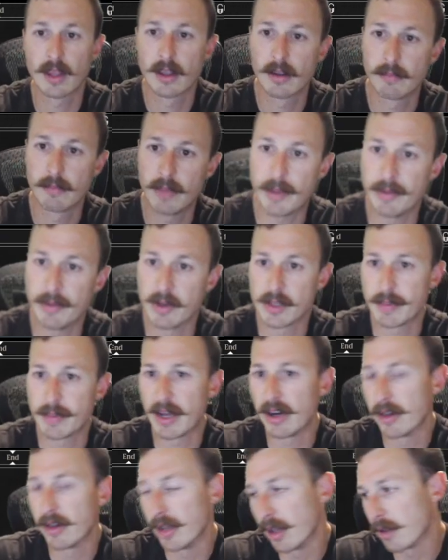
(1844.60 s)
Maybe it was better
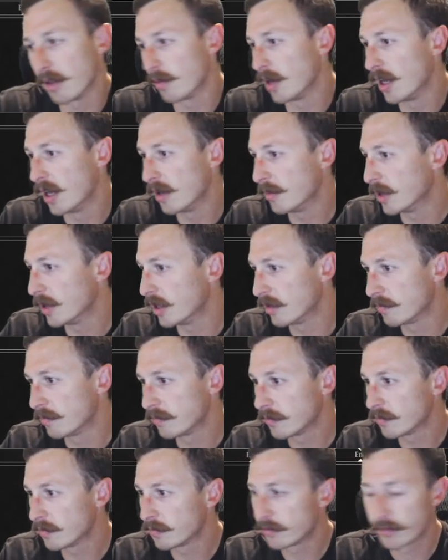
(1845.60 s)
the other way, but
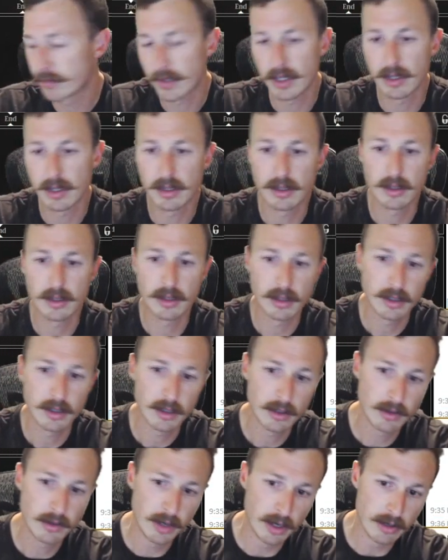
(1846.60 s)

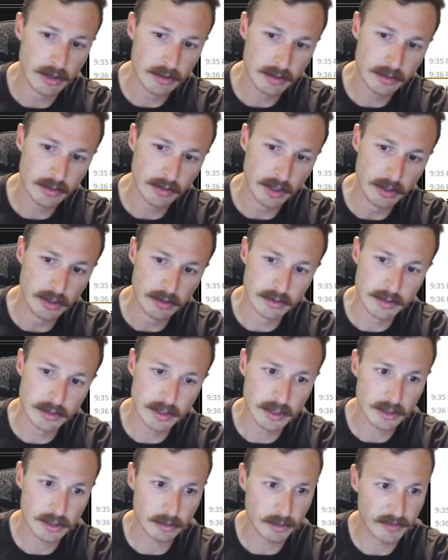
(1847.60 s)
who knows? Who knows? This
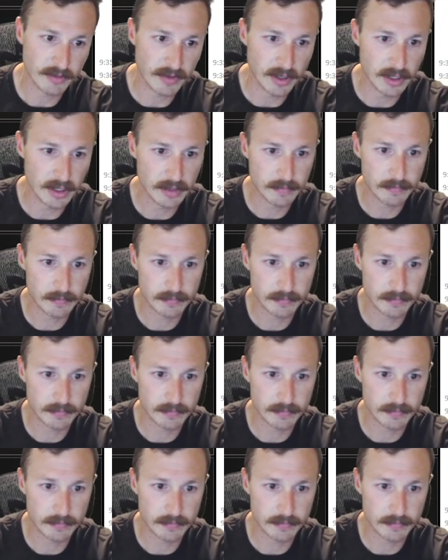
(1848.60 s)
will be fine.